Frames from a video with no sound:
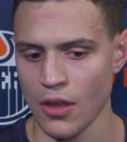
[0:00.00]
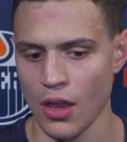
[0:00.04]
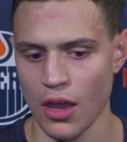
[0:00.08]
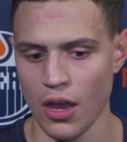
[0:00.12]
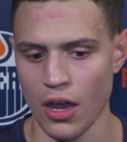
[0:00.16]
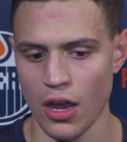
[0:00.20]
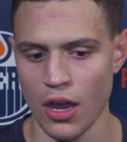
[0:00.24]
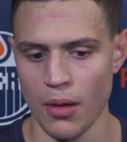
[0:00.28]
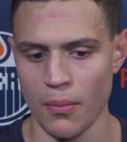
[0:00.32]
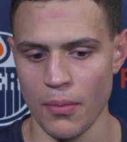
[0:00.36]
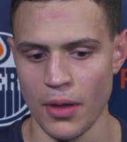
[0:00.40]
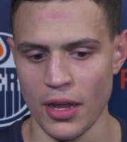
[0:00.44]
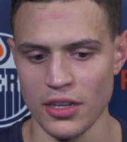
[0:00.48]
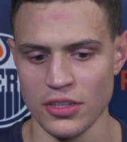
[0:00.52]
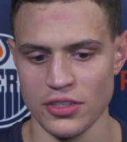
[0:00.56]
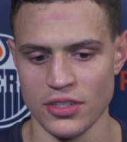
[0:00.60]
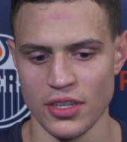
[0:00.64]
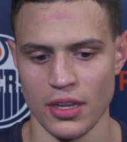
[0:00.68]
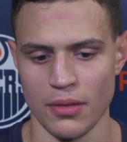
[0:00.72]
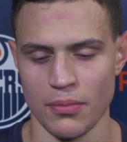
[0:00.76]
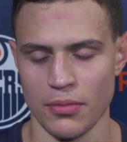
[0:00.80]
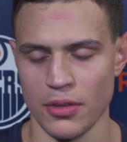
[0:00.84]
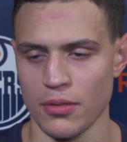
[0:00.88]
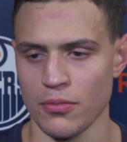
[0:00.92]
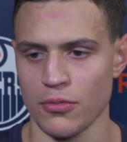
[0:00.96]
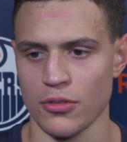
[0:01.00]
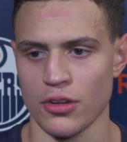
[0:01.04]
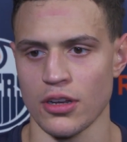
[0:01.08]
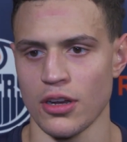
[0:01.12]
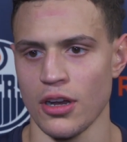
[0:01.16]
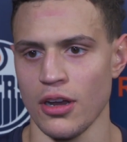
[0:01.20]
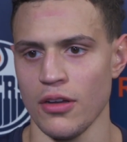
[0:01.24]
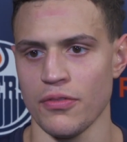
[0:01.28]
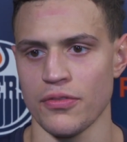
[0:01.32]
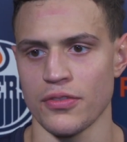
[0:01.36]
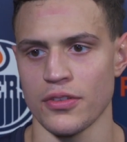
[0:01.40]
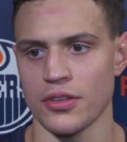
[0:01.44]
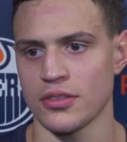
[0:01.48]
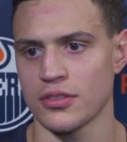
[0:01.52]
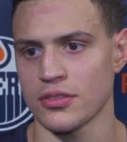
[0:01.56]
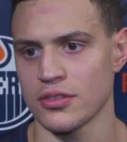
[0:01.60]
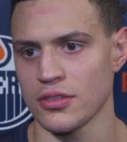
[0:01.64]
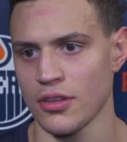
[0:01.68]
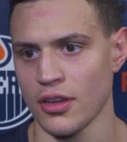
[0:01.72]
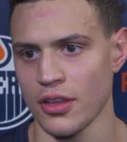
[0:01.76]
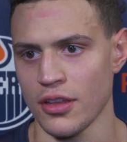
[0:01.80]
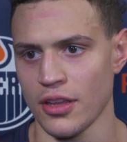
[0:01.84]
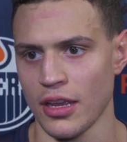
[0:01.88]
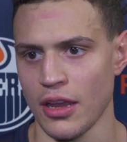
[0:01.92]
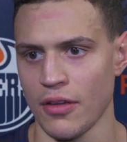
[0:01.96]
I just think I'm getting more confidence. You
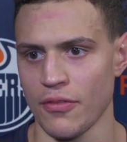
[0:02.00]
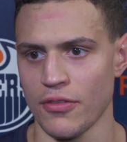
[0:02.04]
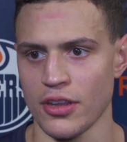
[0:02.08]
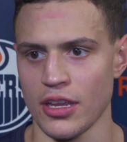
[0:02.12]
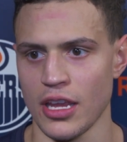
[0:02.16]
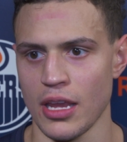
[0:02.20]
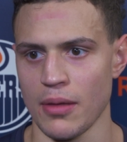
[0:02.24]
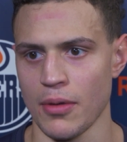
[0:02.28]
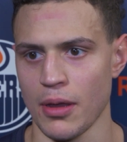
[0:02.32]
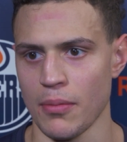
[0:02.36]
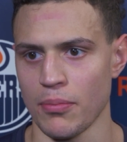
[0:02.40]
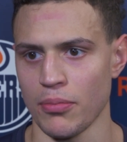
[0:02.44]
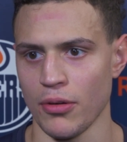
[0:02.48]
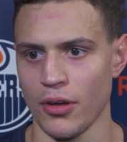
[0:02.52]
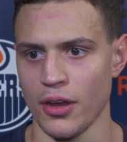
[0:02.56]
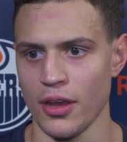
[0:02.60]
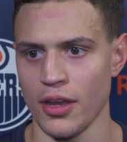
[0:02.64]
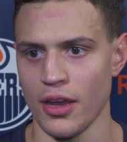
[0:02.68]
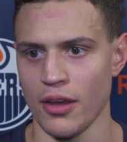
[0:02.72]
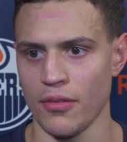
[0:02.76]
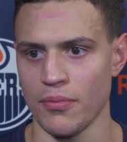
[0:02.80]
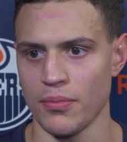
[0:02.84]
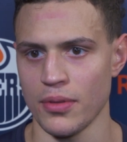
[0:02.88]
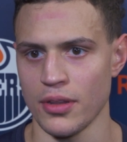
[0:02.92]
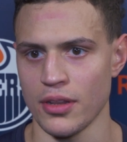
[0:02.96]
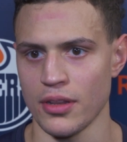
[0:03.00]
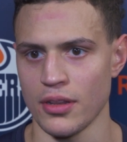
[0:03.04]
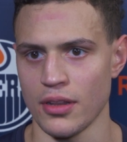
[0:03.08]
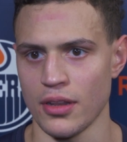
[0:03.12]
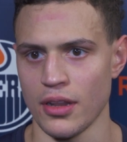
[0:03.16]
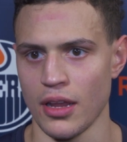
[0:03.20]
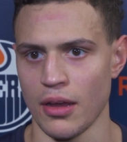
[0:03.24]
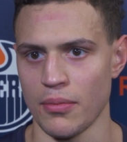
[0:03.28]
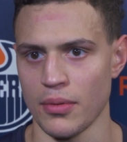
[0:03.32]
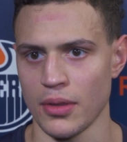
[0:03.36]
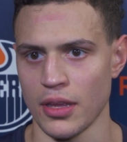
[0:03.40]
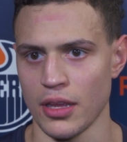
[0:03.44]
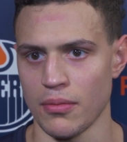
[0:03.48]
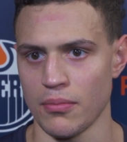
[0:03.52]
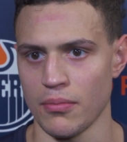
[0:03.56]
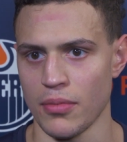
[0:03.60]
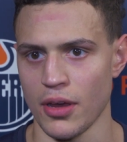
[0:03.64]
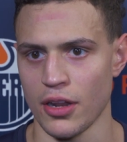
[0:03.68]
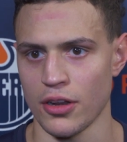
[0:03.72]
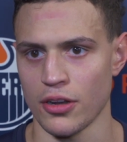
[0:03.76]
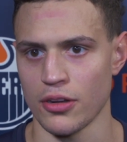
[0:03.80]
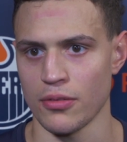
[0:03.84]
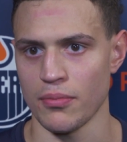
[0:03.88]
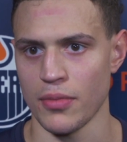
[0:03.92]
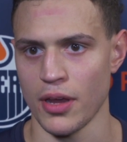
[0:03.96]
know, I think every game I play, I've been getting
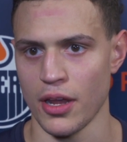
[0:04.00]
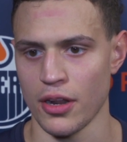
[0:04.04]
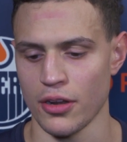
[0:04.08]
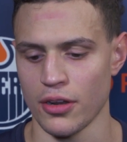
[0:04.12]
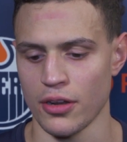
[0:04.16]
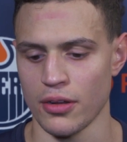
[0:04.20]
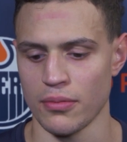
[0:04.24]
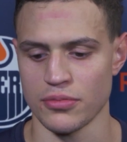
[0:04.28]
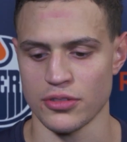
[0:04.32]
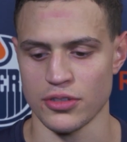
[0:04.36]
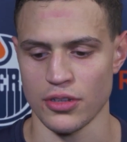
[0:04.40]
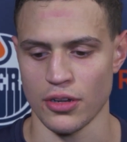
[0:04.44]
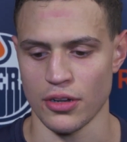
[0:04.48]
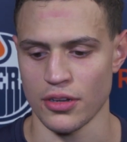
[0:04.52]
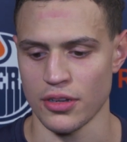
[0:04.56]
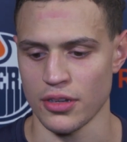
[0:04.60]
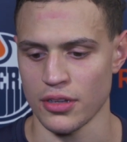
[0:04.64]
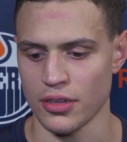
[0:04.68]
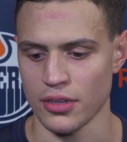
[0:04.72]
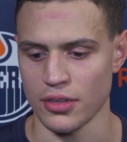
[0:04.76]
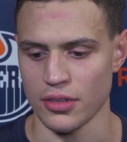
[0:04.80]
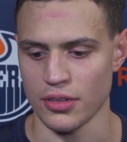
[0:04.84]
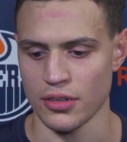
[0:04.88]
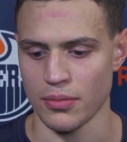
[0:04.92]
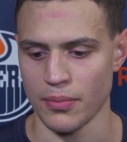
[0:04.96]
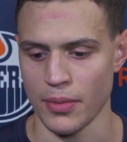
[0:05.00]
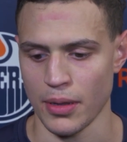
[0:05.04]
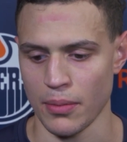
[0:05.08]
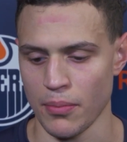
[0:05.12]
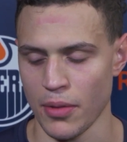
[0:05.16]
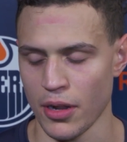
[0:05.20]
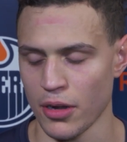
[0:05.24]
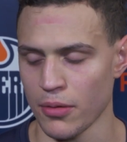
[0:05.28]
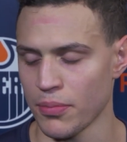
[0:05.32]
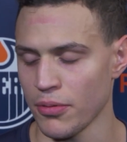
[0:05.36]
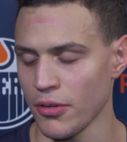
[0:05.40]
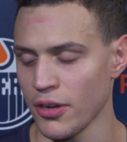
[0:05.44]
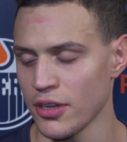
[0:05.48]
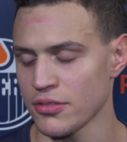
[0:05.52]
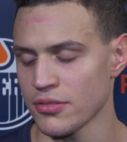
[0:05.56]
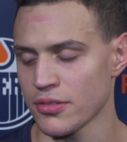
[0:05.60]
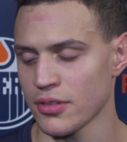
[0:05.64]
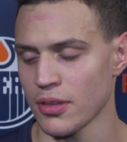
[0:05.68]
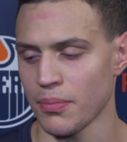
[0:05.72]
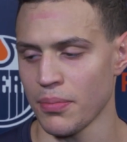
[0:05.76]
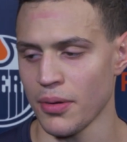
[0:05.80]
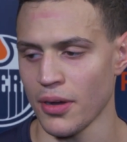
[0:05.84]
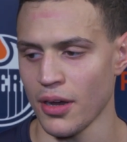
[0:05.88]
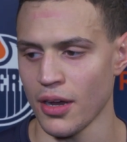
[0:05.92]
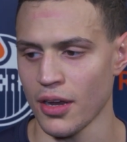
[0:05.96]
better and better. I'm starting to make better plays with
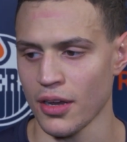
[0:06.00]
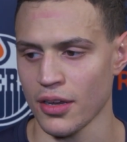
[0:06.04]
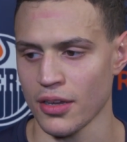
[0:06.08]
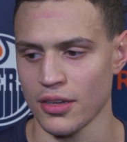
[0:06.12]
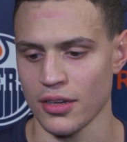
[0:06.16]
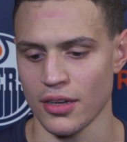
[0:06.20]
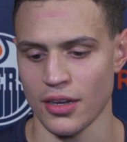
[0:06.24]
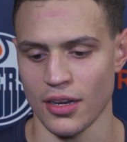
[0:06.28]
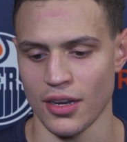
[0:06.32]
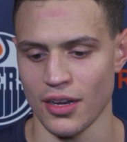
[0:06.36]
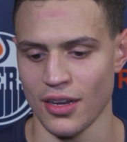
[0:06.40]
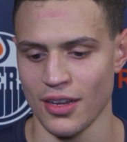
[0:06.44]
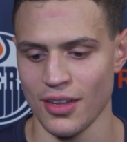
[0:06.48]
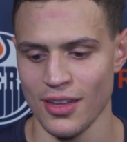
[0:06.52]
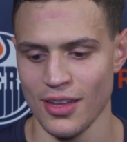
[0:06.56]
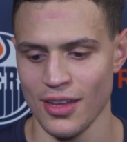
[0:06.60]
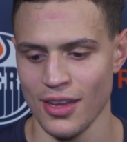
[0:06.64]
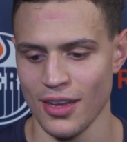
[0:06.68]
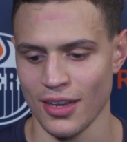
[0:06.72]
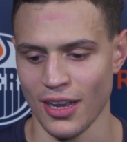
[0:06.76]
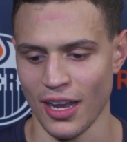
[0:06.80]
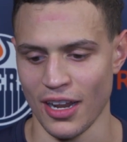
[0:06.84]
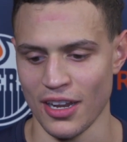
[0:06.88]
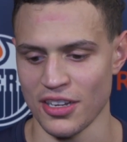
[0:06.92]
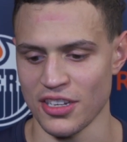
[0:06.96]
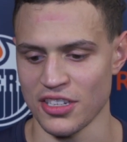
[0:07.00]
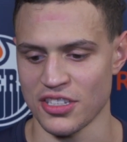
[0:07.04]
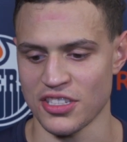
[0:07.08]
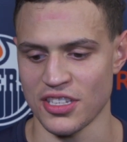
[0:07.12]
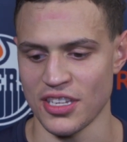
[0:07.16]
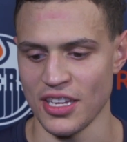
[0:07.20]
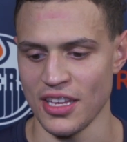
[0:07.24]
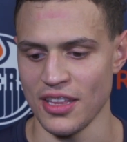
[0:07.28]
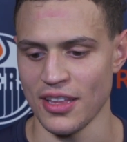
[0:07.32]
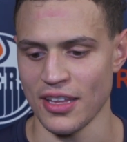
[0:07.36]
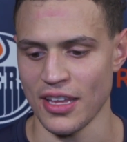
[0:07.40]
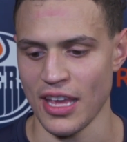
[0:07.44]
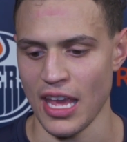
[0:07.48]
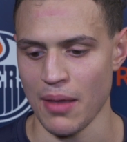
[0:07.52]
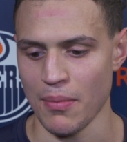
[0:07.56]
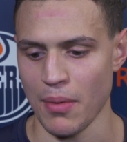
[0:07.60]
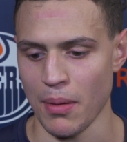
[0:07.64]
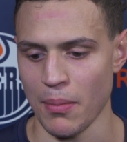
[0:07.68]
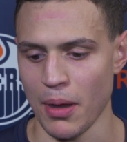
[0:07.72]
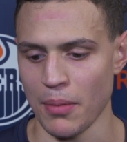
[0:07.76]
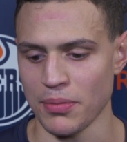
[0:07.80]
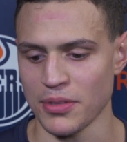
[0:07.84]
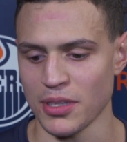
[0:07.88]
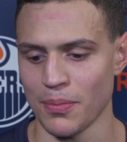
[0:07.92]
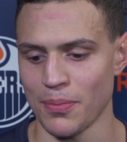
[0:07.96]
the puck. Kind of just see the game.
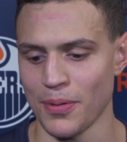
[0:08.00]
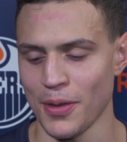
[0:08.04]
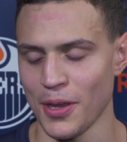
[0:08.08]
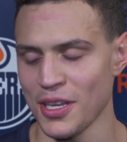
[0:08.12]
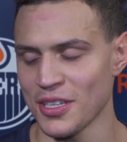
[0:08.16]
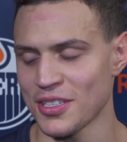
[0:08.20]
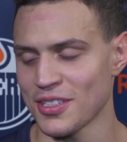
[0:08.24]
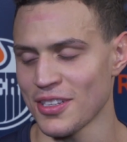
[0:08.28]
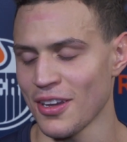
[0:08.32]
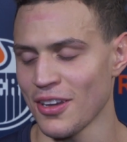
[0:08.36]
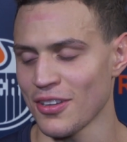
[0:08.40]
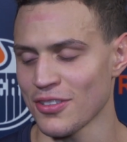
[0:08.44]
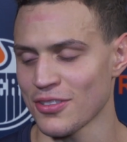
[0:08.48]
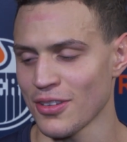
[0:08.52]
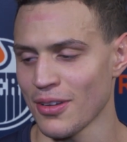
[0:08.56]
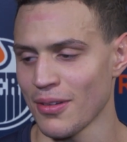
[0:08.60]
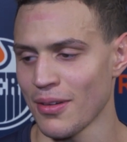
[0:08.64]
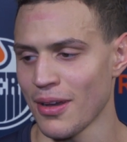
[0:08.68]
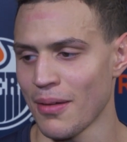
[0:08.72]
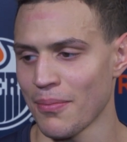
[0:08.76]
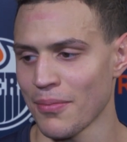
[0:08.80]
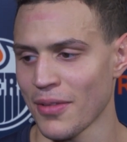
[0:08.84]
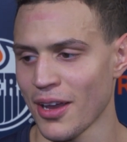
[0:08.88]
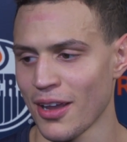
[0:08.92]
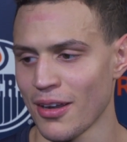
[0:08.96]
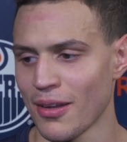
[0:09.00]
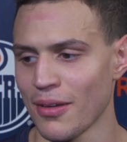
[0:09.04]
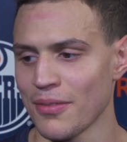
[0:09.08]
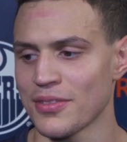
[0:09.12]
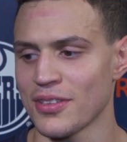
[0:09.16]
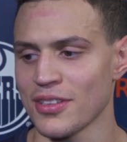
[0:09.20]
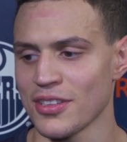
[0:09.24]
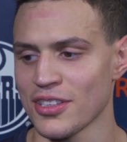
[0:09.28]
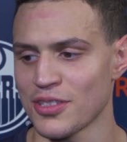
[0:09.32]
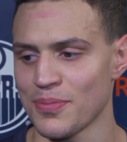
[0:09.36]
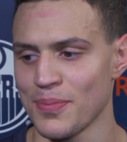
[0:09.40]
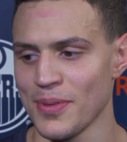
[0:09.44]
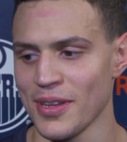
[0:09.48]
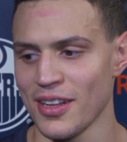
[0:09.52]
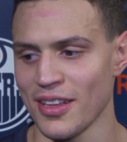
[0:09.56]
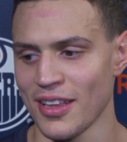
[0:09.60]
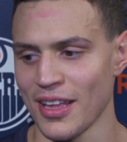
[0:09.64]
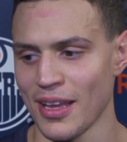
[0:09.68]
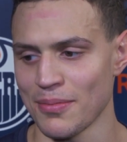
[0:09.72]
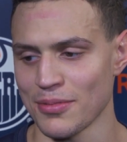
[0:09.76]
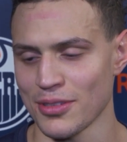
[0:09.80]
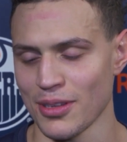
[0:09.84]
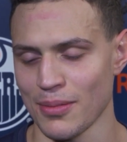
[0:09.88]
I'm up to pace now, so I'm kind of up to the speed of the game.